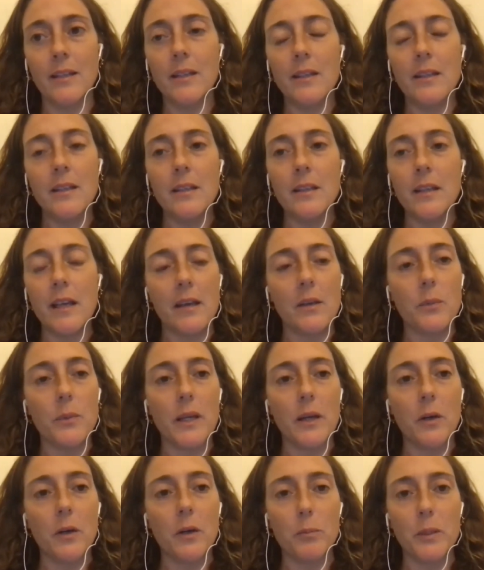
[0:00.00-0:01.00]
how do we
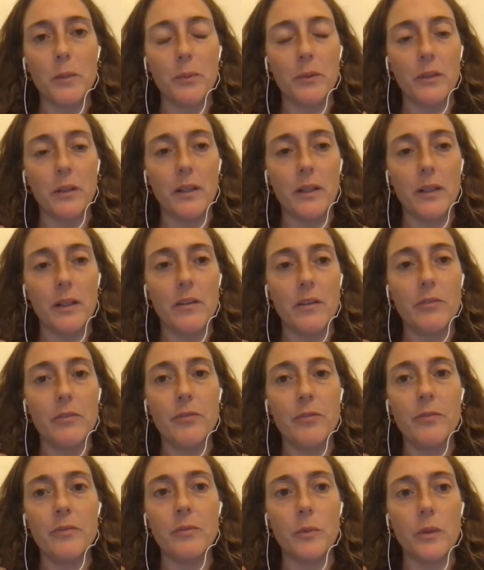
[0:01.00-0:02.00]
help people live
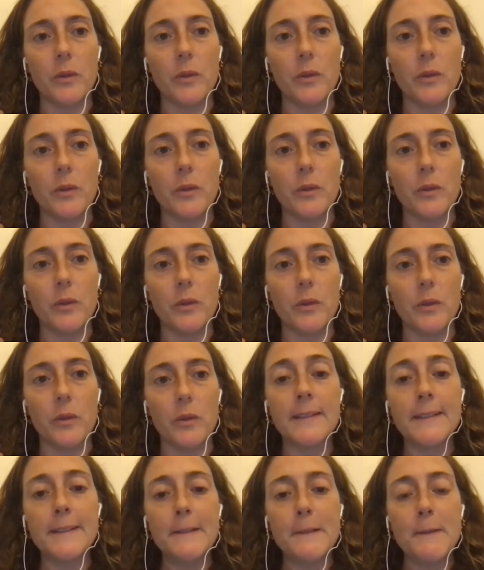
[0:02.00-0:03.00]
with addiction?
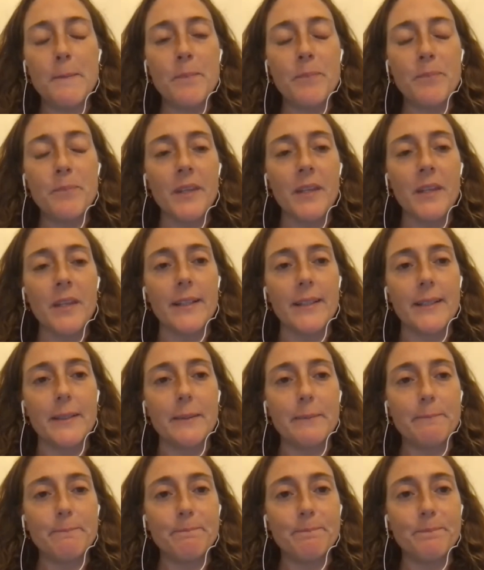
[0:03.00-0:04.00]
Um,
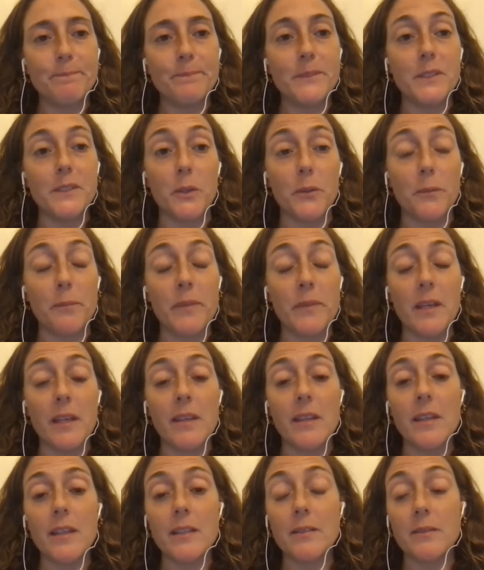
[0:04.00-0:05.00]
so I think
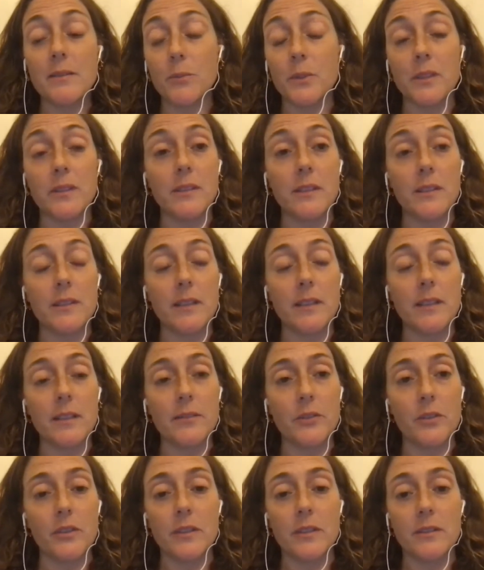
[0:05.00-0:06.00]
it was successful
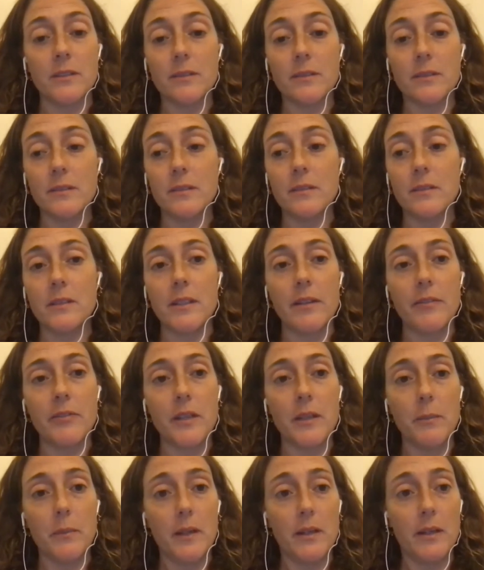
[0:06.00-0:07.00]
because Stephanie
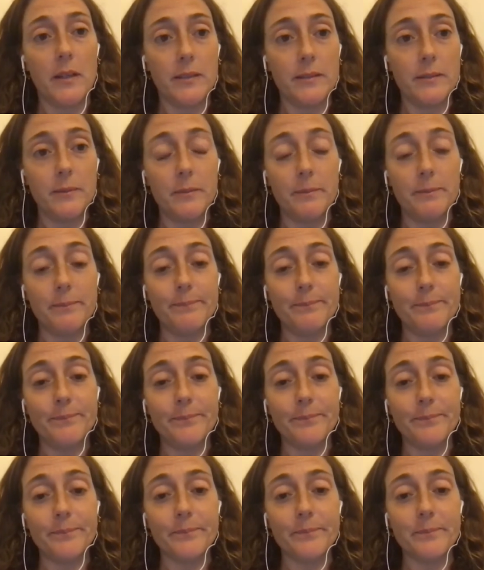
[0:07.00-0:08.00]
made it.
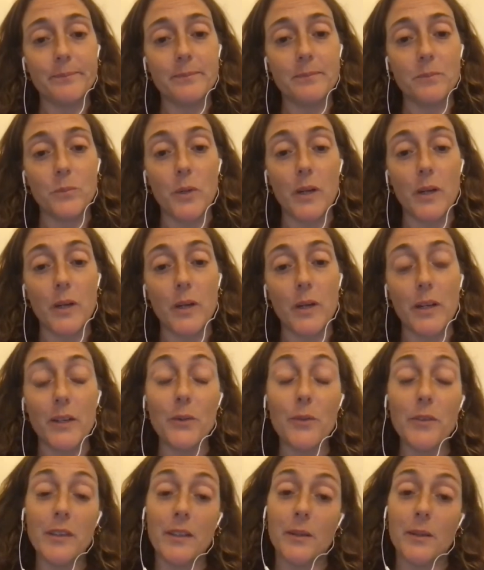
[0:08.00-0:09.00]
Why do you think it
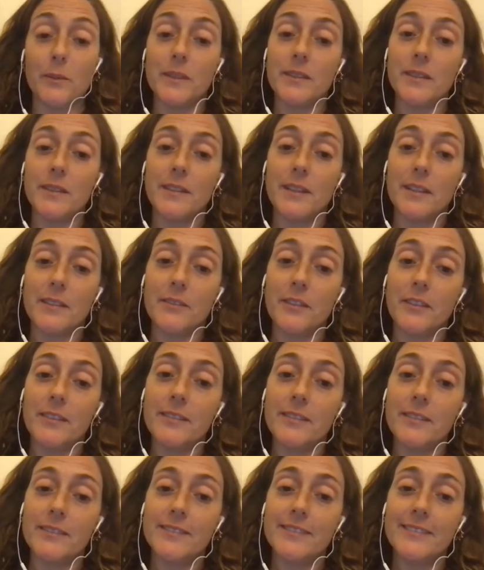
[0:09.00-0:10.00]
was successful?
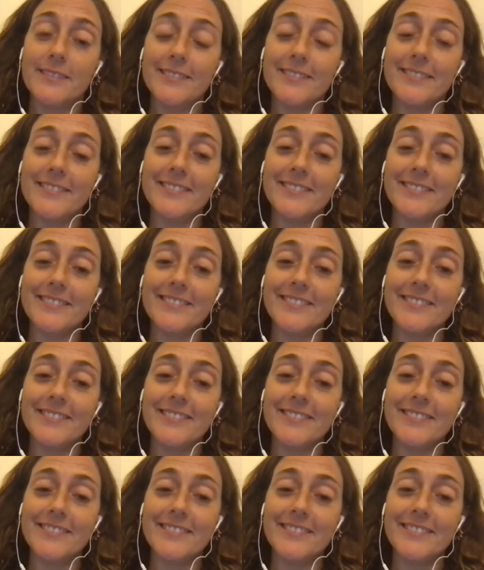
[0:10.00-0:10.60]
You were